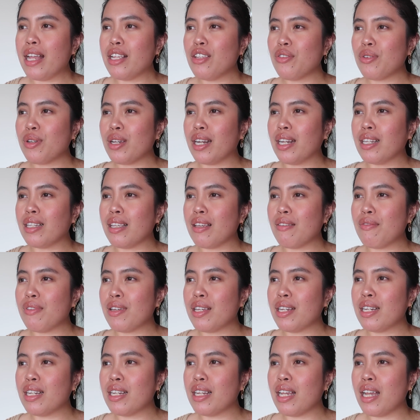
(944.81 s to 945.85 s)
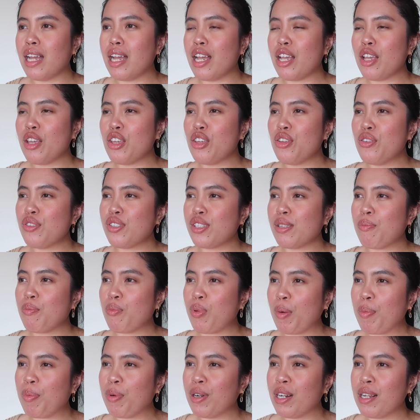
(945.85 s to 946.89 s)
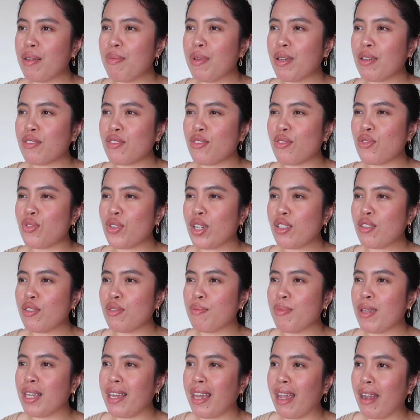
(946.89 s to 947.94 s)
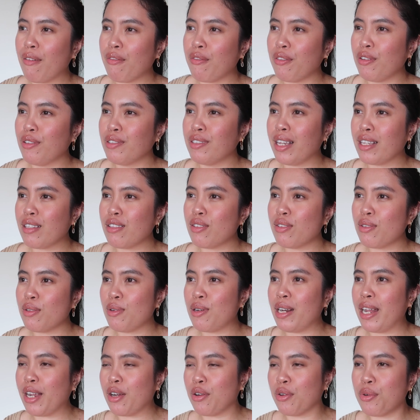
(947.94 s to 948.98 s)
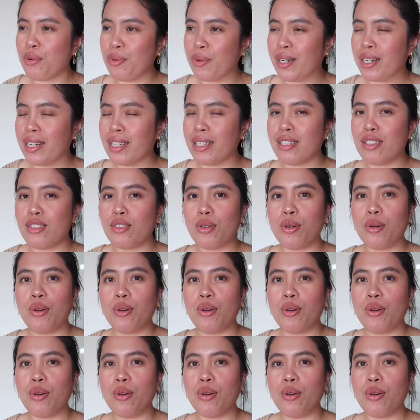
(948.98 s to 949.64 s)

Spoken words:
and you cannot even use it properly because you try to be careful not to like ruin it.